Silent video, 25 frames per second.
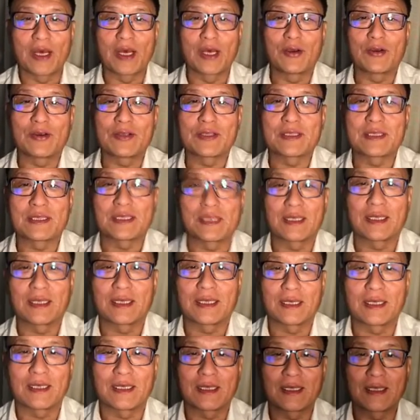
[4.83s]
it's
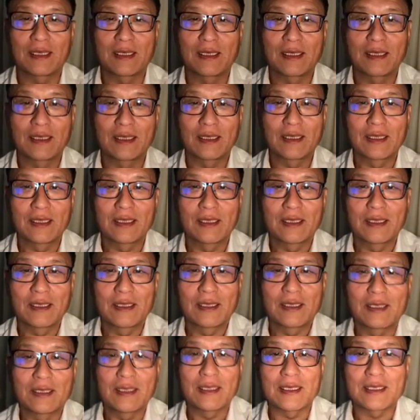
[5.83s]
uh,
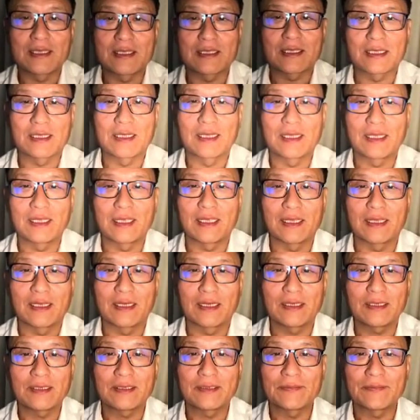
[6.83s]
it's clear